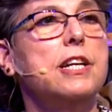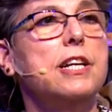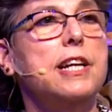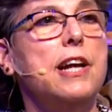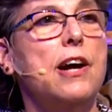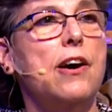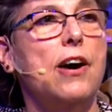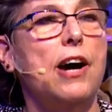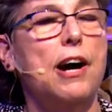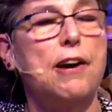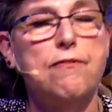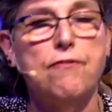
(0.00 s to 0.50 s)

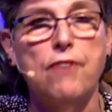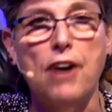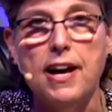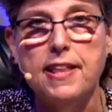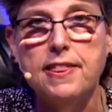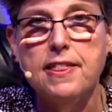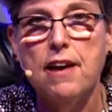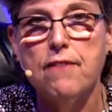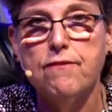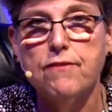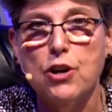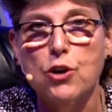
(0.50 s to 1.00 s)
Now, I find
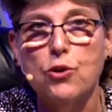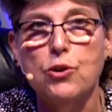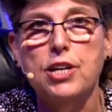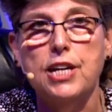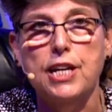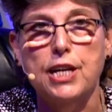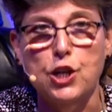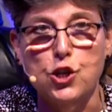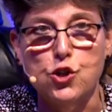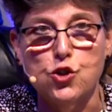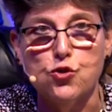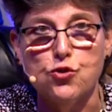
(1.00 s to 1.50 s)
that very
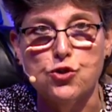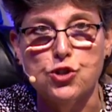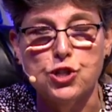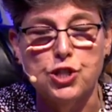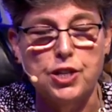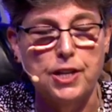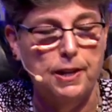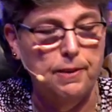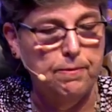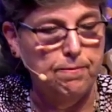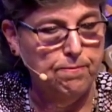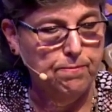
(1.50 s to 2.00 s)

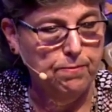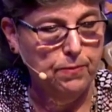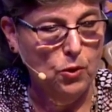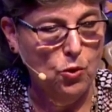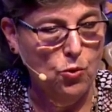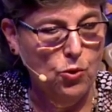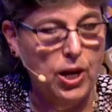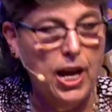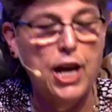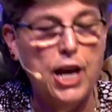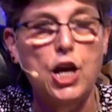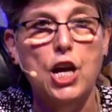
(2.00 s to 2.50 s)
interesting.
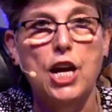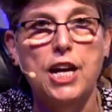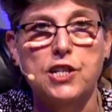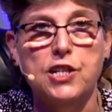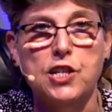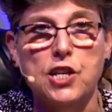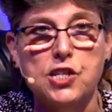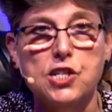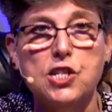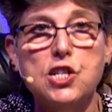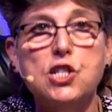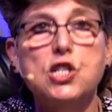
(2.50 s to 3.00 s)
Okay, it
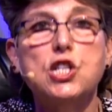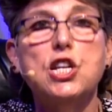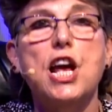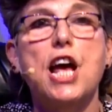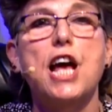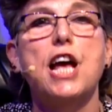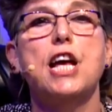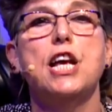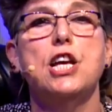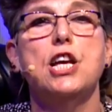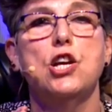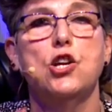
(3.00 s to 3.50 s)
doesn't
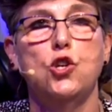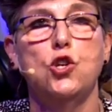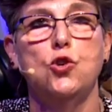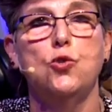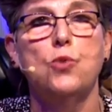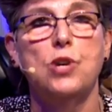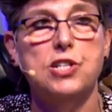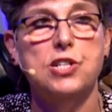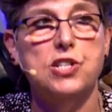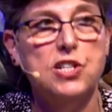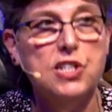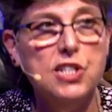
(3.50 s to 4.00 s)
say
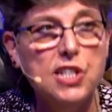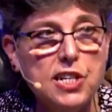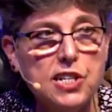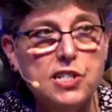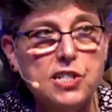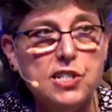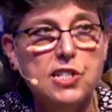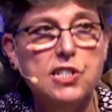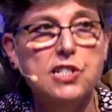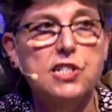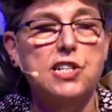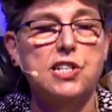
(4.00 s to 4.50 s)
U.S.
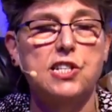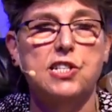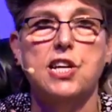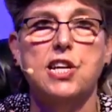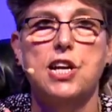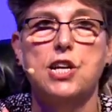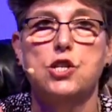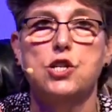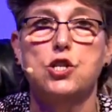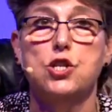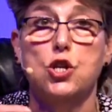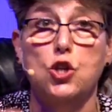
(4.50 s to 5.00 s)
citizens, it
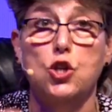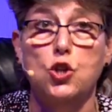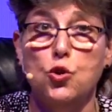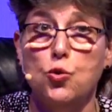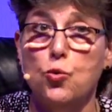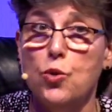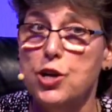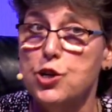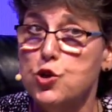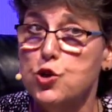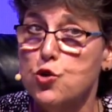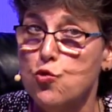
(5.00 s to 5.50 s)
says
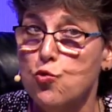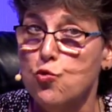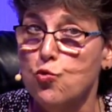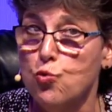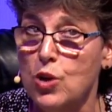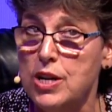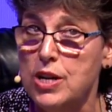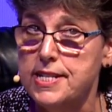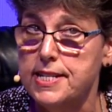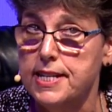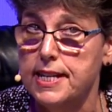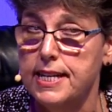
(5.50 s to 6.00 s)
U.S.
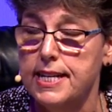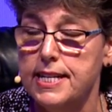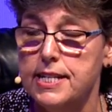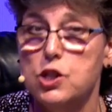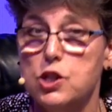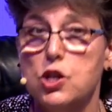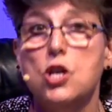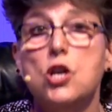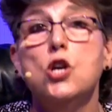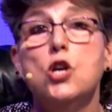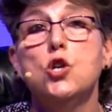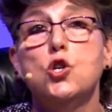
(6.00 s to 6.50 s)

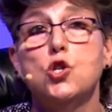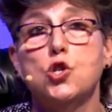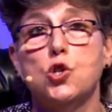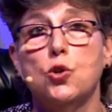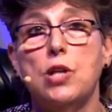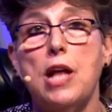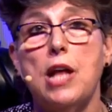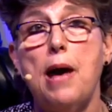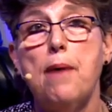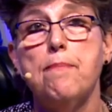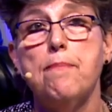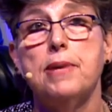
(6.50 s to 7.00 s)
residents. So
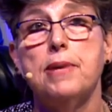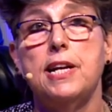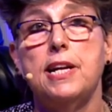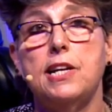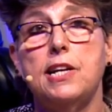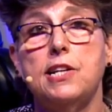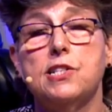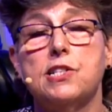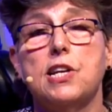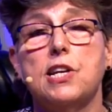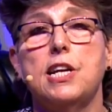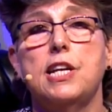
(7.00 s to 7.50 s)
that
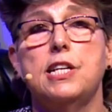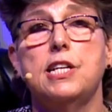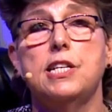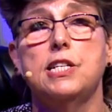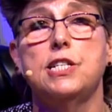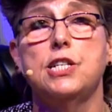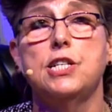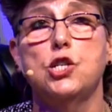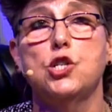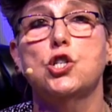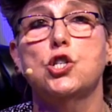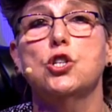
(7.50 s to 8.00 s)
means in
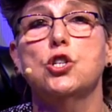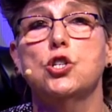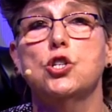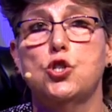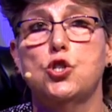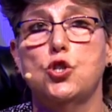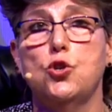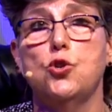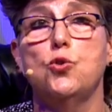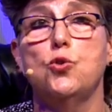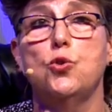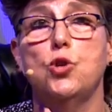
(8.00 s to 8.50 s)
addition
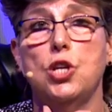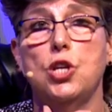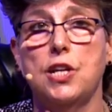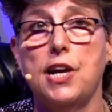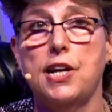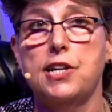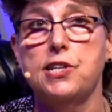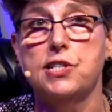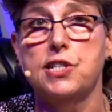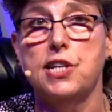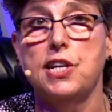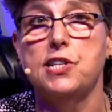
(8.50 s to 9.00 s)
to
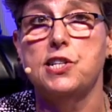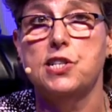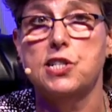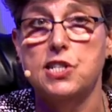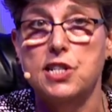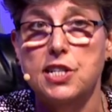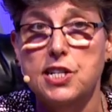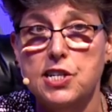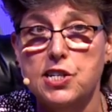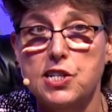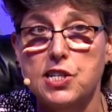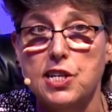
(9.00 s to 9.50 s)
United States
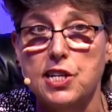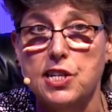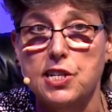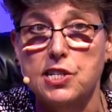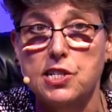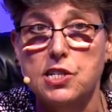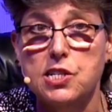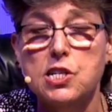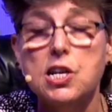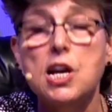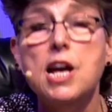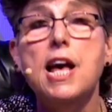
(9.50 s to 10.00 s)

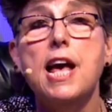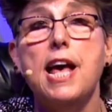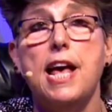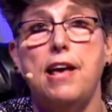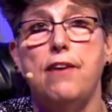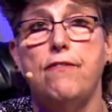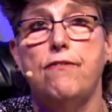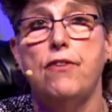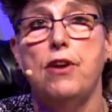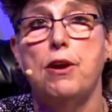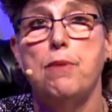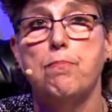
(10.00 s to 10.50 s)
citizens,
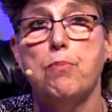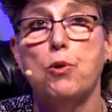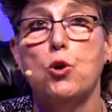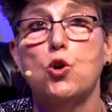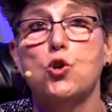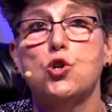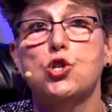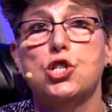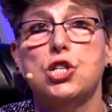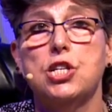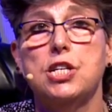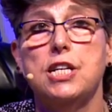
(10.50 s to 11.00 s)
if a
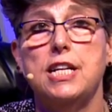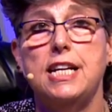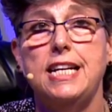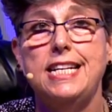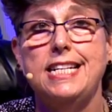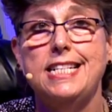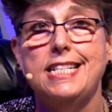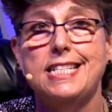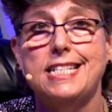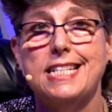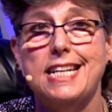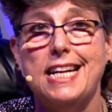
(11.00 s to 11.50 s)
person
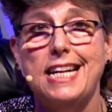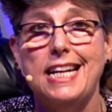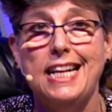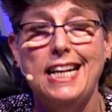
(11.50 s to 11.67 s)
is